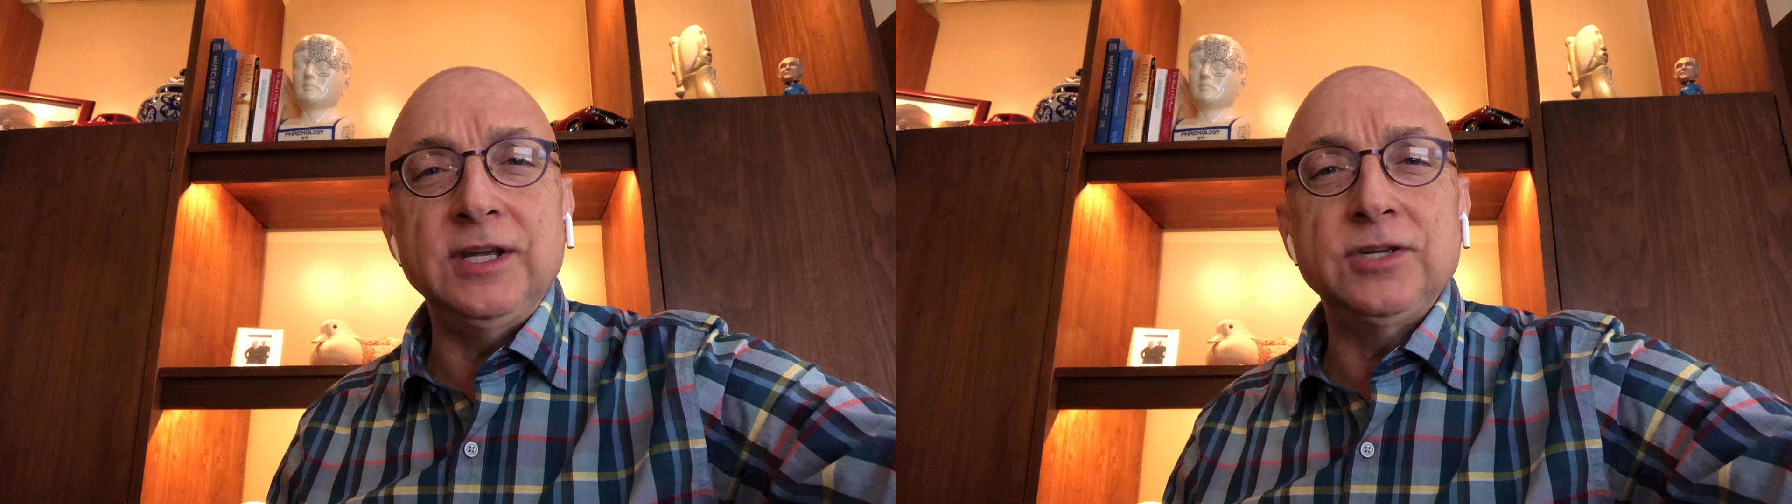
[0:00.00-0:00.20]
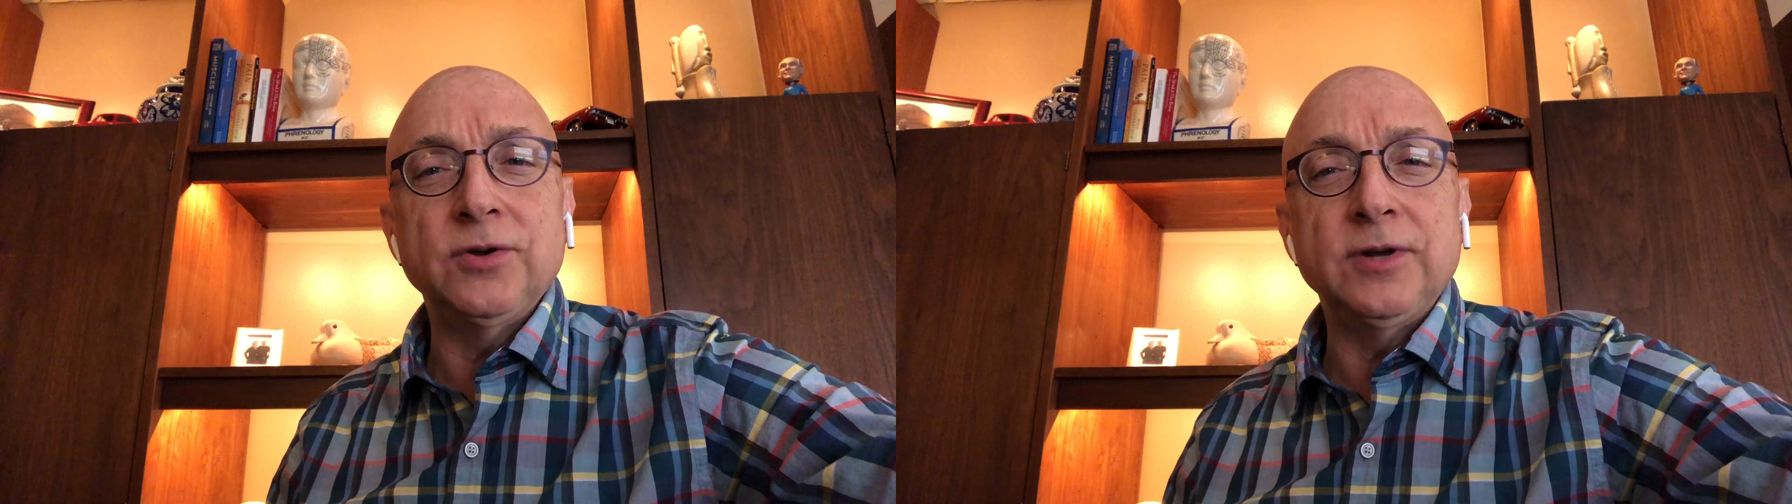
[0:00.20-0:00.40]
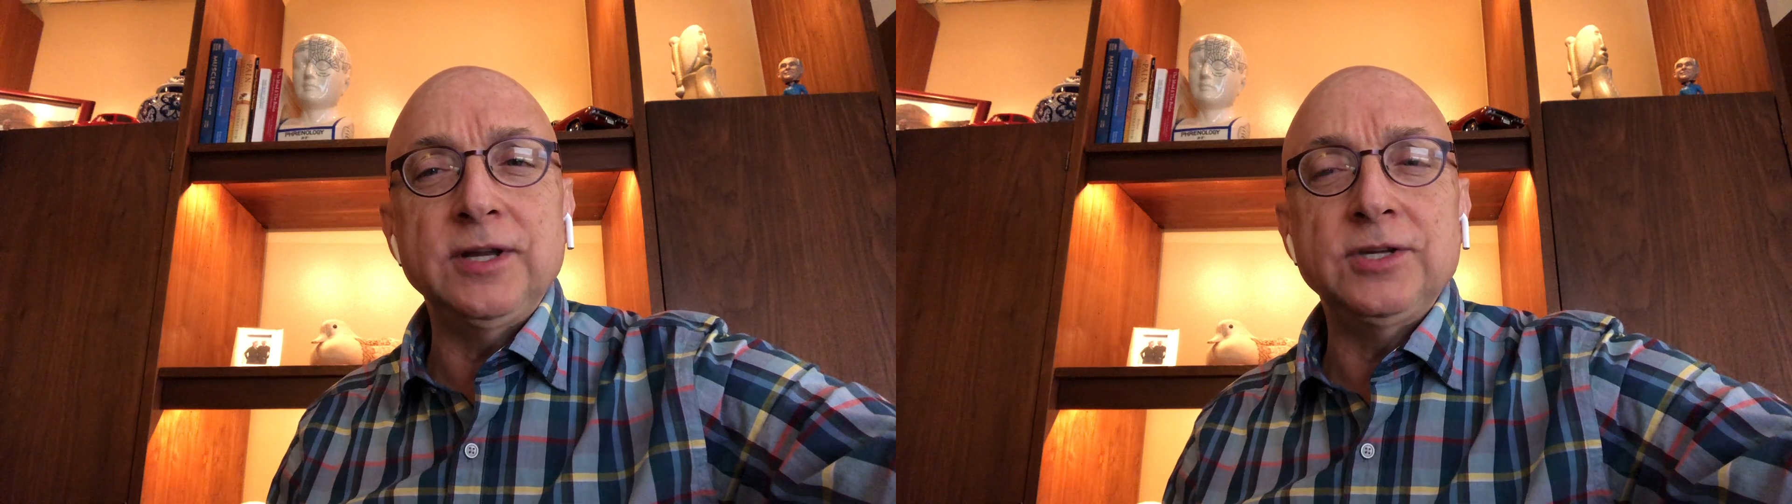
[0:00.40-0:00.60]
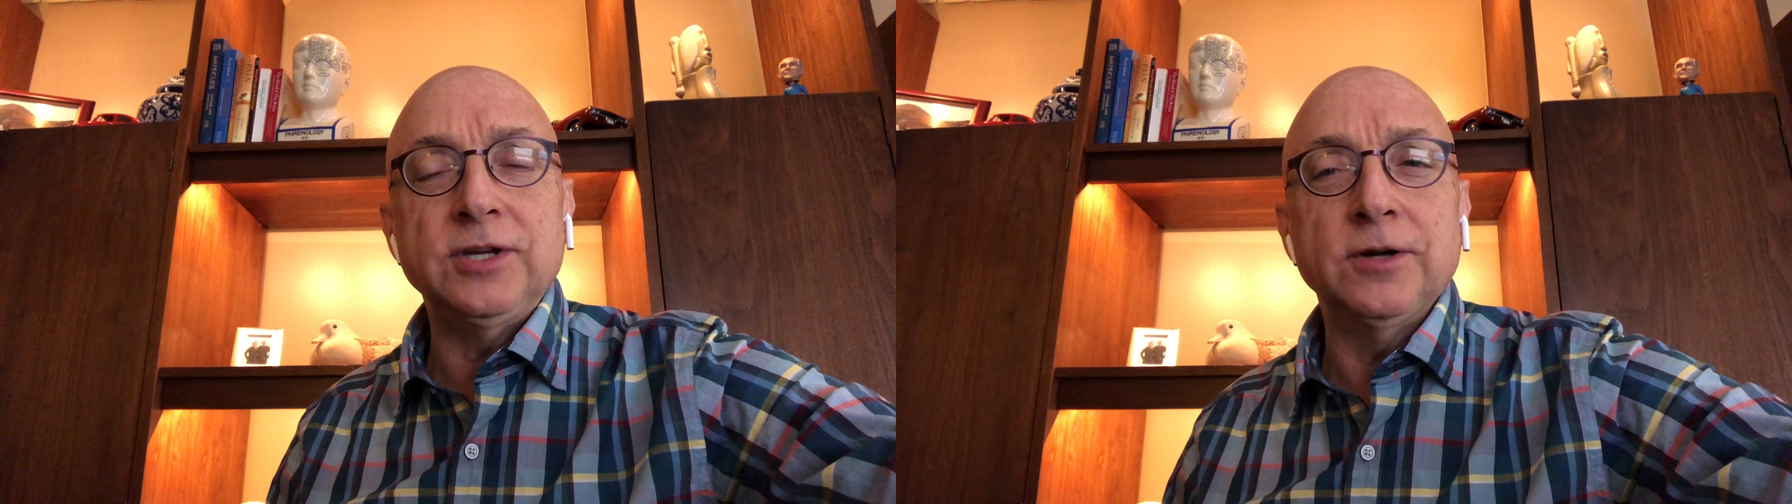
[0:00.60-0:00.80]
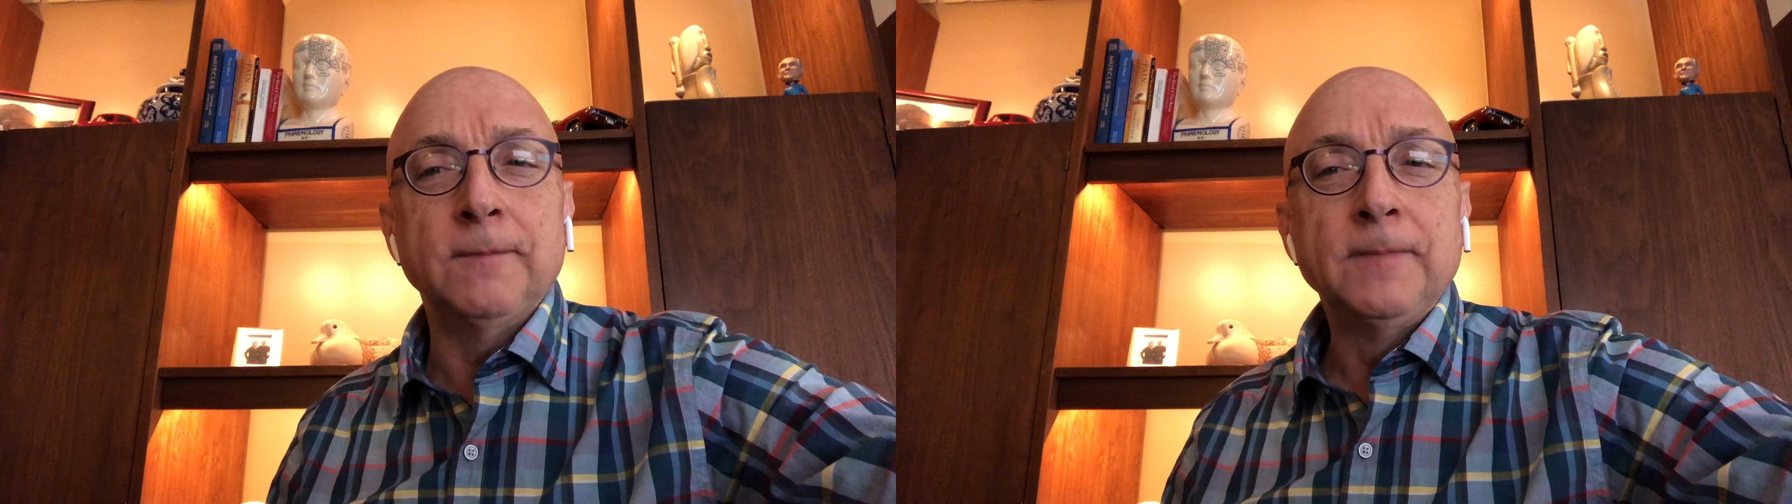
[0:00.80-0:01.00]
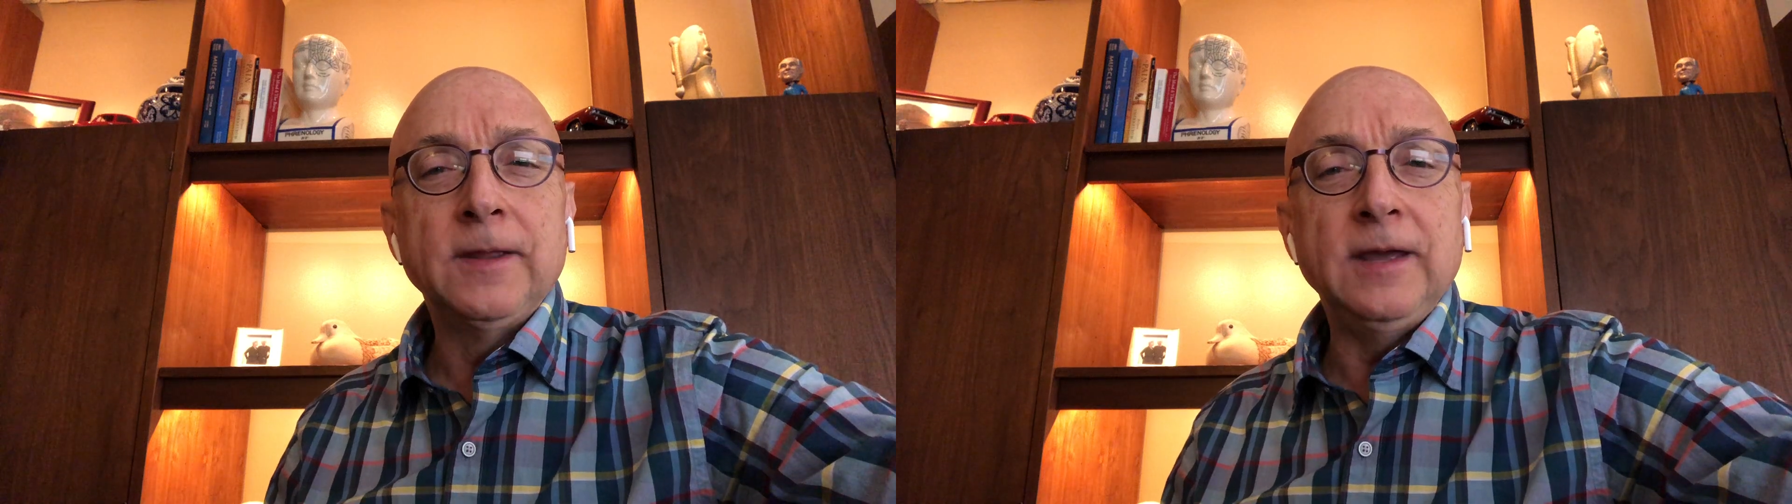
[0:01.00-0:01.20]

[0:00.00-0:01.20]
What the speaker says: easier and easier